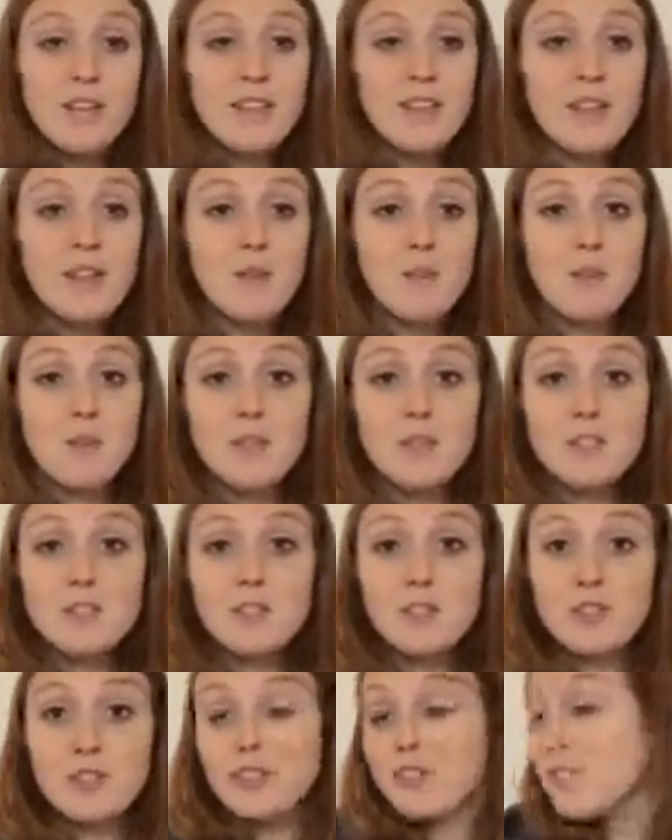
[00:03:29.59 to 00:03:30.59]
They will
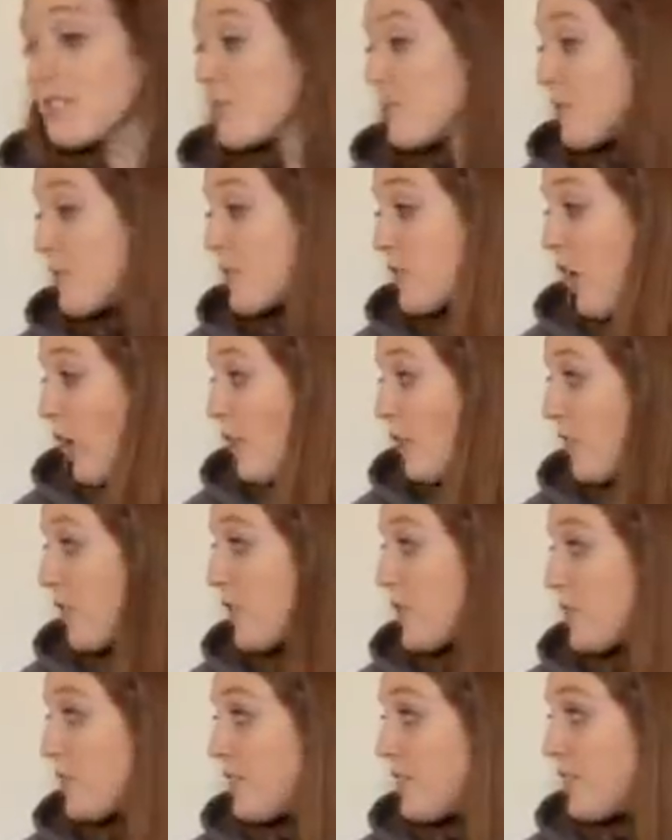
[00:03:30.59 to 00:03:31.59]
turn into each
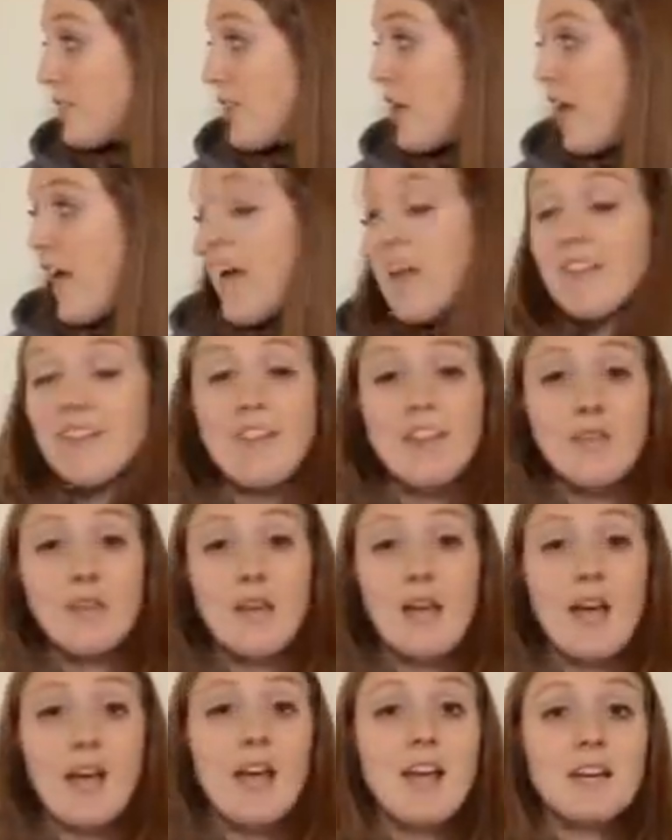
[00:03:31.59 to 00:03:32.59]
other, and they
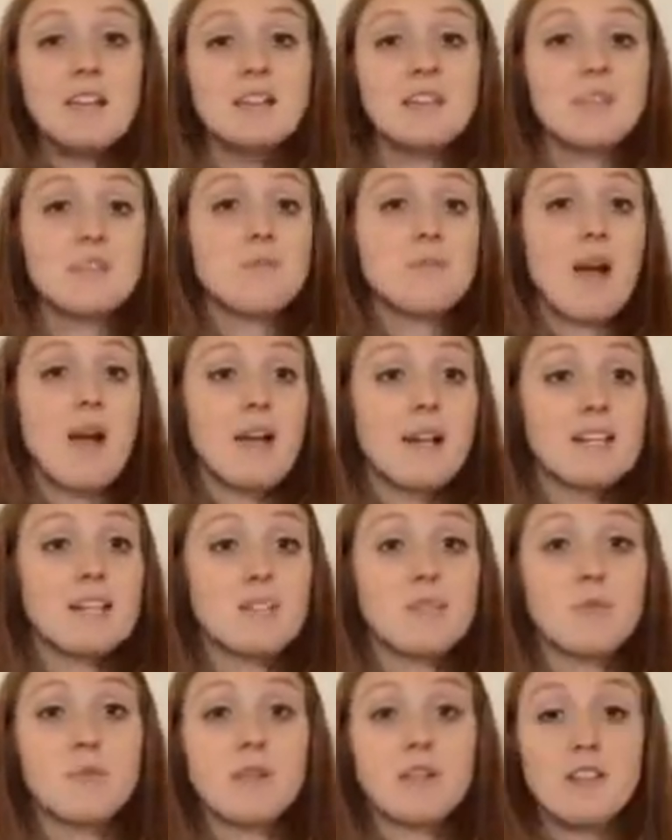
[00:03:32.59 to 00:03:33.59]
can turn back
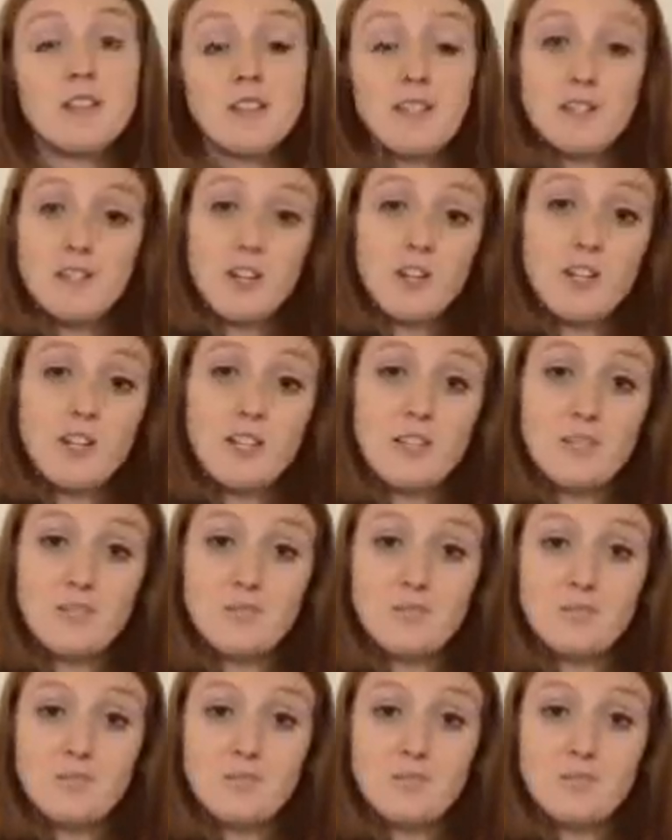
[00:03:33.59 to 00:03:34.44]
into where they started.